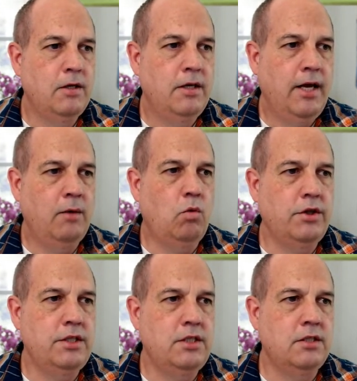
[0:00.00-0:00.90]
And while
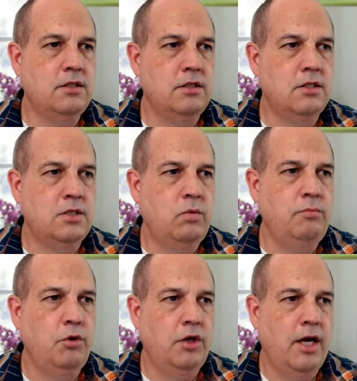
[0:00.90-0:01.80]
this isn't
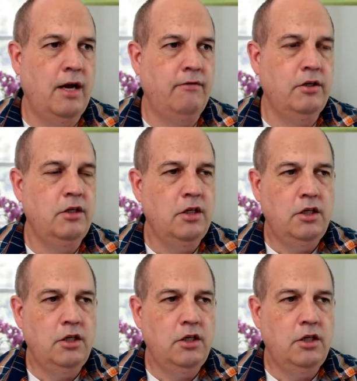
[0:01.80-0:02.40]
Swinburne Harvard,